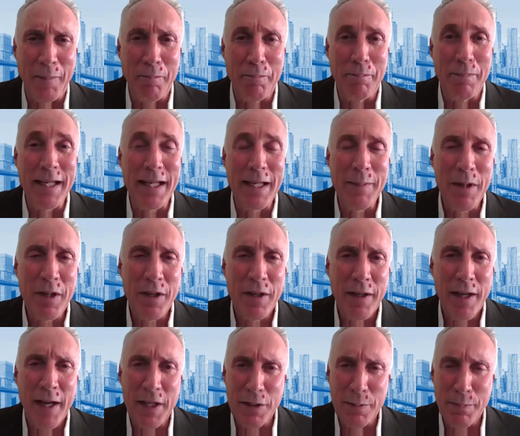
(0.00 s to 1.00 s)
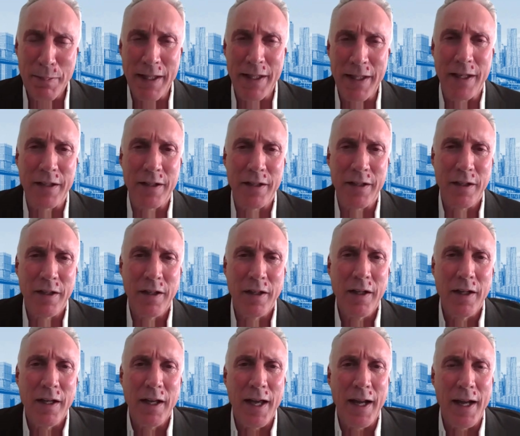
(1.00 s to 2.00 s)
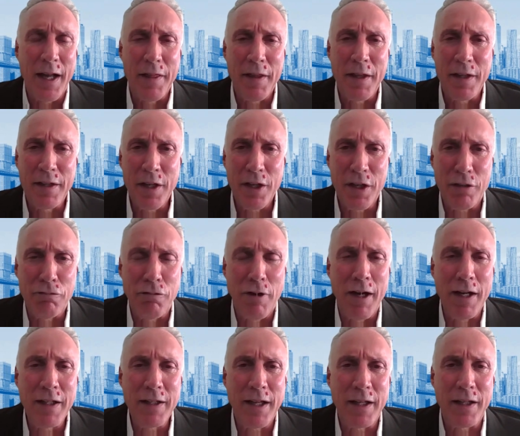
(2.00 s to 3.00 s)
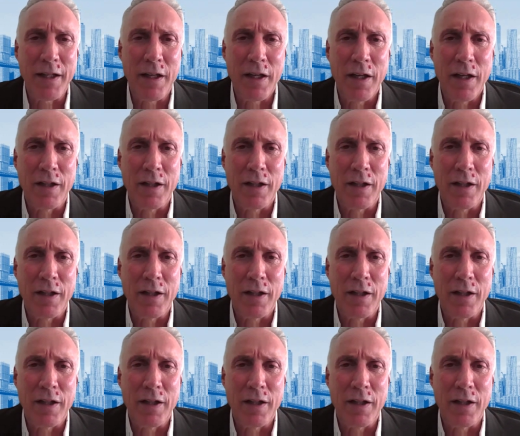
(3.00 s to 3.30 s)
meme has peaked. And I think that you're right that